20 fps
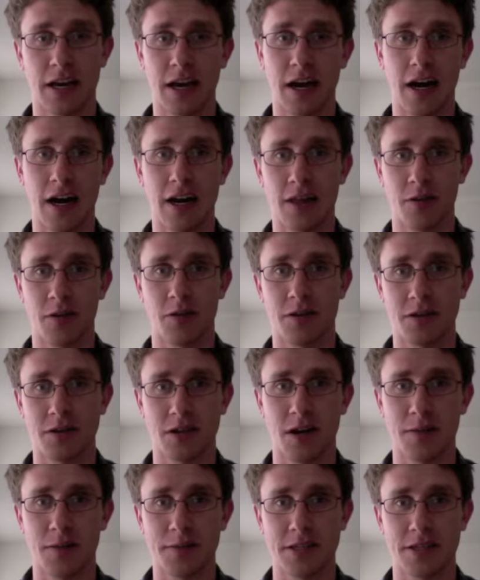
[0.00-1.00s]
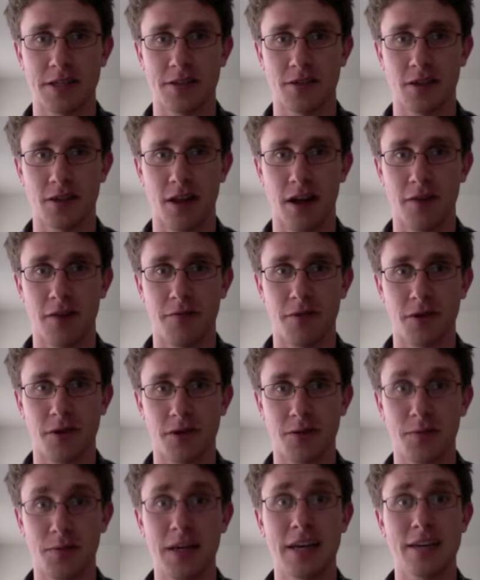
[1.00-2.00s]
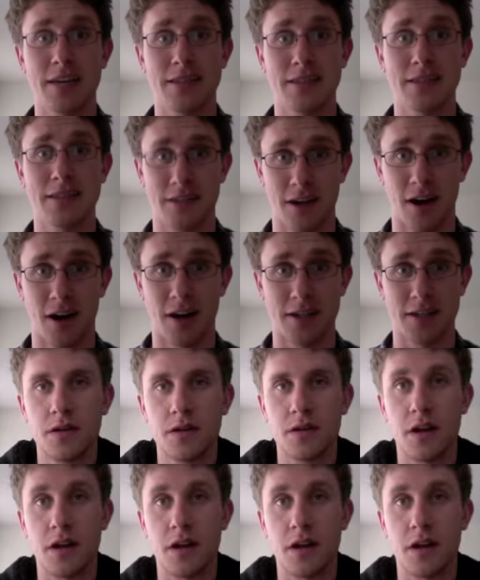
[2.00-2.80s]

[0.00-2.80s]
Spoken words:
"Hi Laura and Thomas, it's July 1st," because it's not.